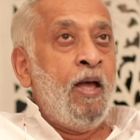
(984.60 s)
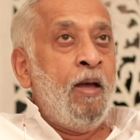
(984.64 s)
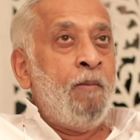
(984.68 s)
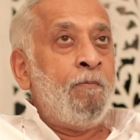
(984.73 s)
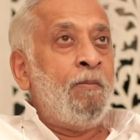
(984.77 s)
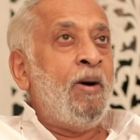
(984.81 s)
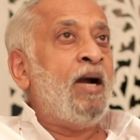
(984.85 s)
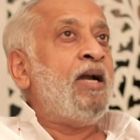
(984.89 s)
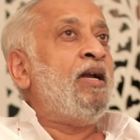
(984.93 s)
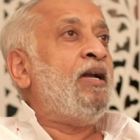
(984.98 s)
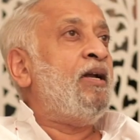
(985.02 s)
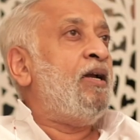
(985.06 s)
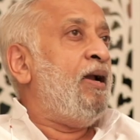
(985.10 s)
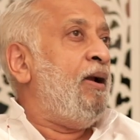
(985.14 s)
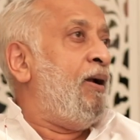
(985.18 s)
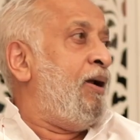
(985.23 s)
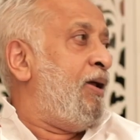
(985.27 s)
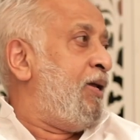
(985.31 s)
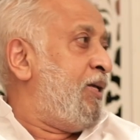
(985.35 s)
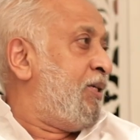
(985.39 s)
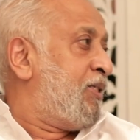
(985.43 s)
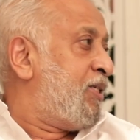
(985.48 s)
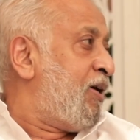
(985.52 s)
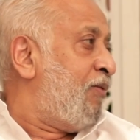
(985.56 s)
But
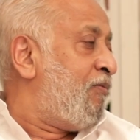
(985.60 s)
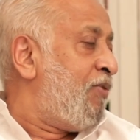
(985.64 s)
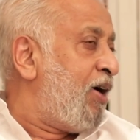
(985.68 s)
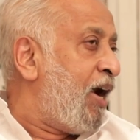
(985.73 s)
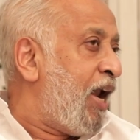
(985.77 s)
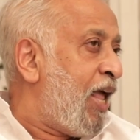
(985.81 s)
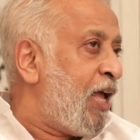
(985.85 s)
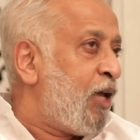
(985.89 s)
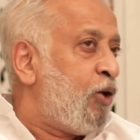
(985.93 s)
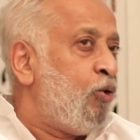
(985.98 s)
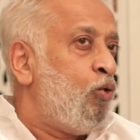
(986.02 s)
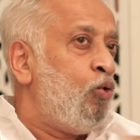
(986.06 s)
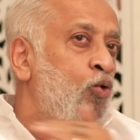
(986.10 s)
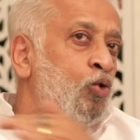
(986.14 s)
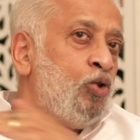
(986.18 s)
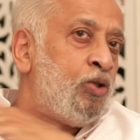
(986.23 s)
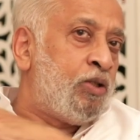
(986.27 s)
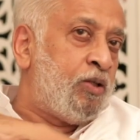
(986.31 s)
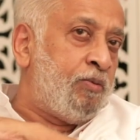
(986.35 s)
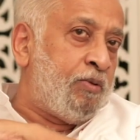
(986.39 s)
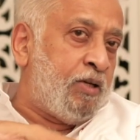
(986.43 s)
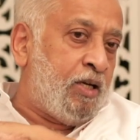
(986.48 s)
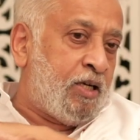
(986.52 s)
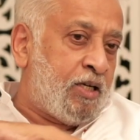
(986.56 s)
someone like you
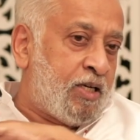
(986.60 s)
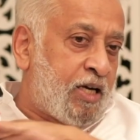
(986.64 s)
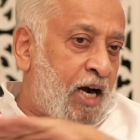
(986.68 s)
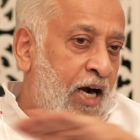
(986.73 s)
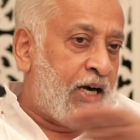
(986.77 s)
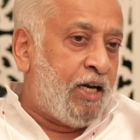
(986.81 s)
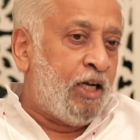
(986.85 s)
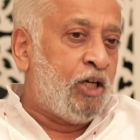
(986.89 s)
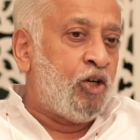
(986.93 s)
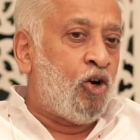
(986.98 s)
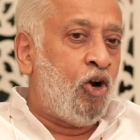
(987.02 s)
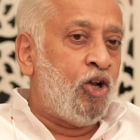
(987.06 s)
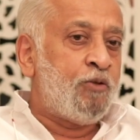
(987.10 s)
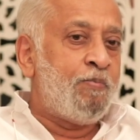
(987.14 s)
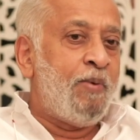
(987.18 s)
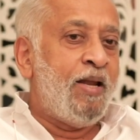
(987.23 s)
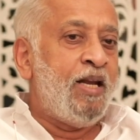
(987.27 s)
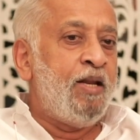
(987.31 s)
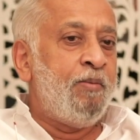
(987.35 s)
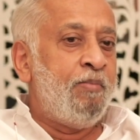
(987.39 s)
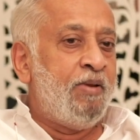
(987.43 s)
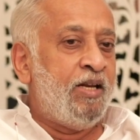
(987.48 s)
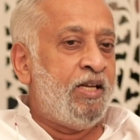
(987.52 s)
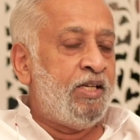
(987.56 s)
who's cut across
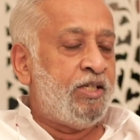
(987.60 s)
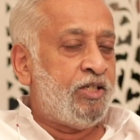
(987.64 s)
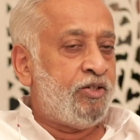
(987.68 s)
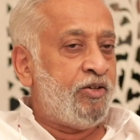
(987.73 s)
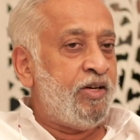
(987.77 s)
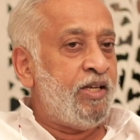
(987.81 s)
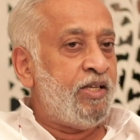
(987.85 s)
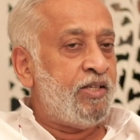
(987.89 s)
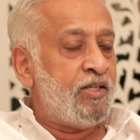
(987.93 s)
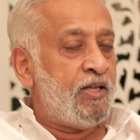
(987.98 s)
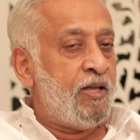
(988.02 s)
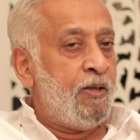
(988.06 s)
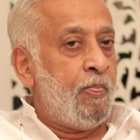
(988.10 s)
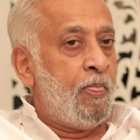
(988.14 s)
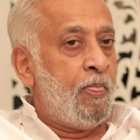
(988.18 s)
many ministries,